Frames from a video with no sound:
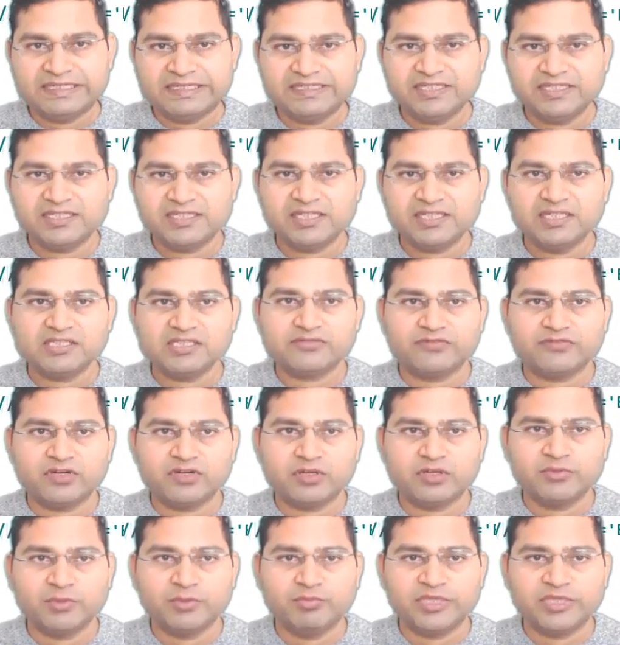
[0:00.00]
and details
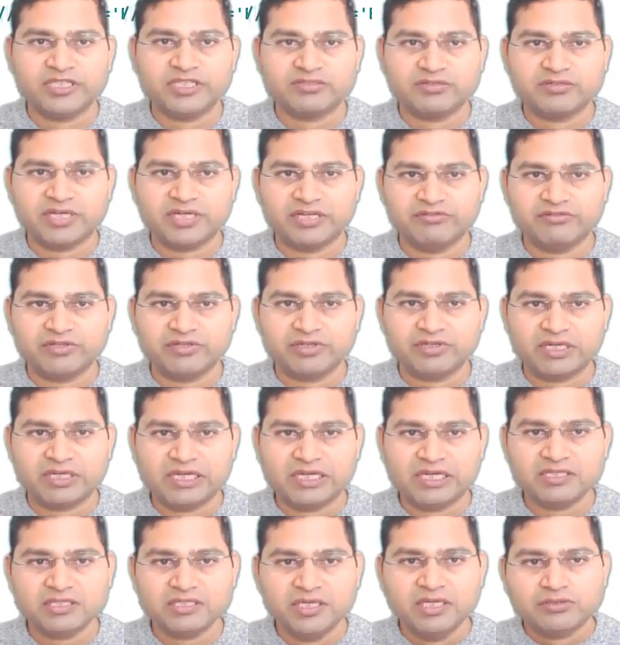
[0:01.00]
from the base driver
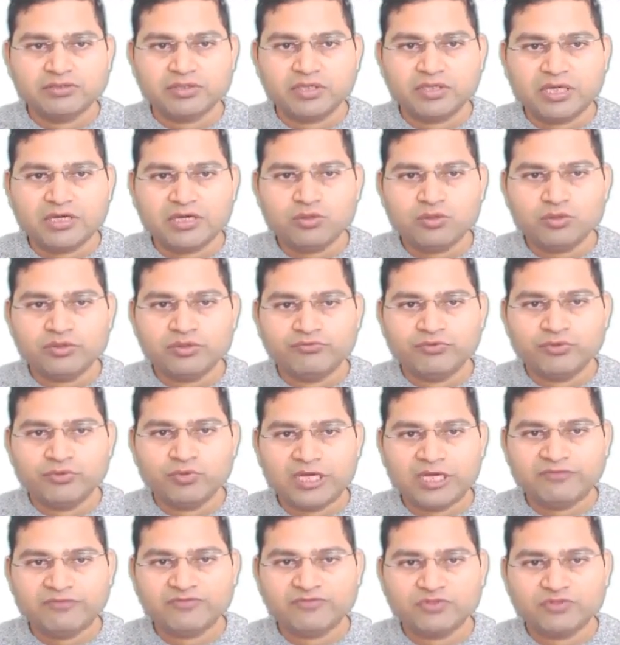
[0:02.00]
class. So now if
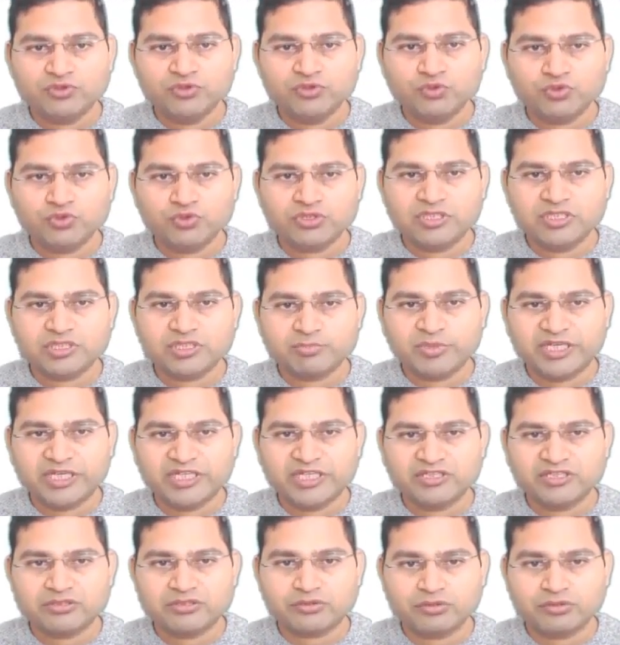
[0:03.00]
you have to use this
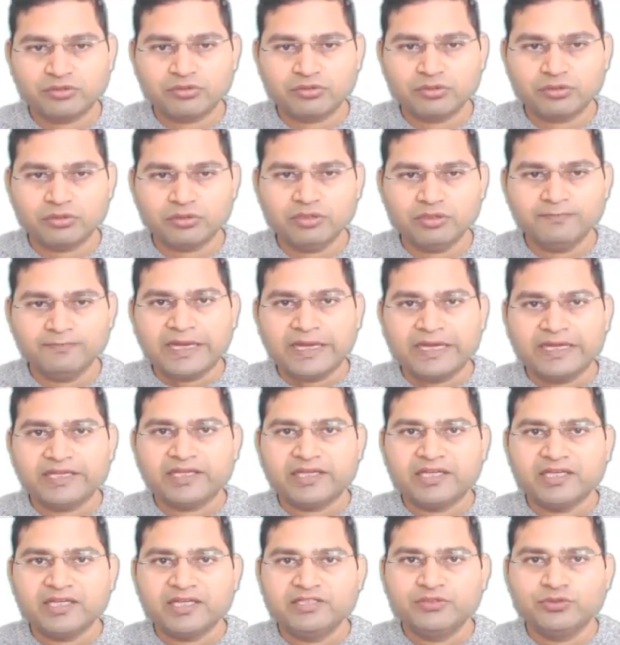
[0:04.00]
page scroll, I
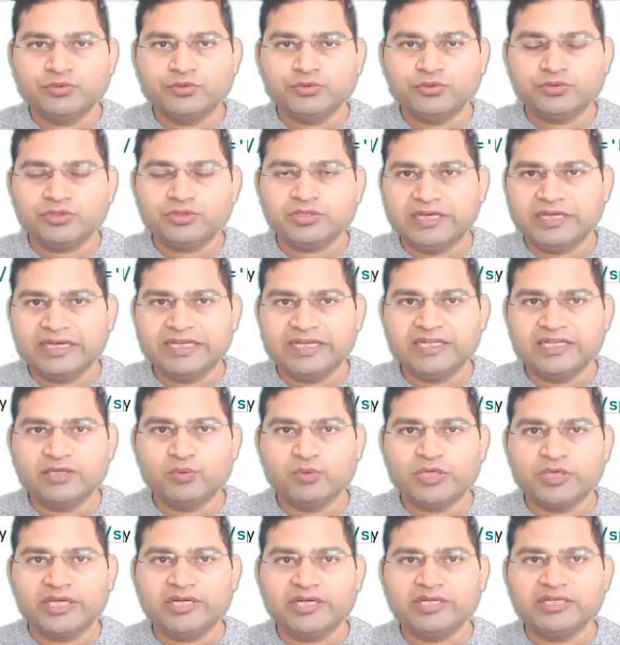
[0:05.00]
can use
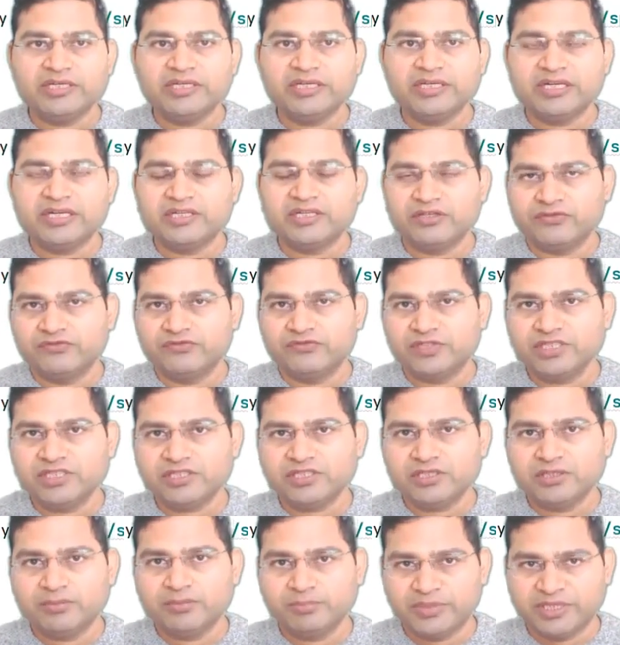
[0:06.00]
anywhere in any of
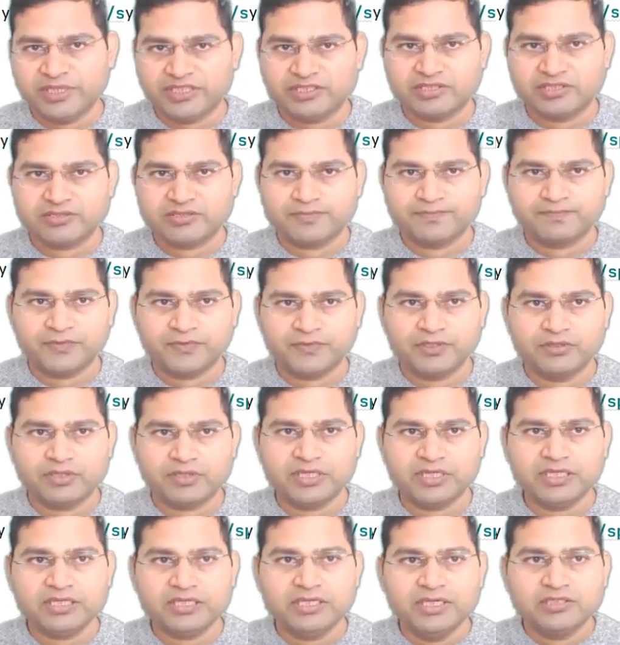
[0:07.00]
these pages.
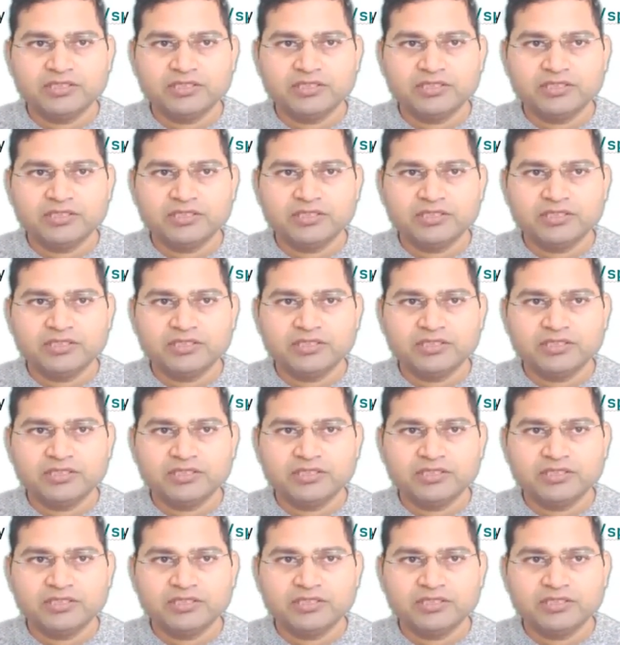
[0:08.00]
Okay,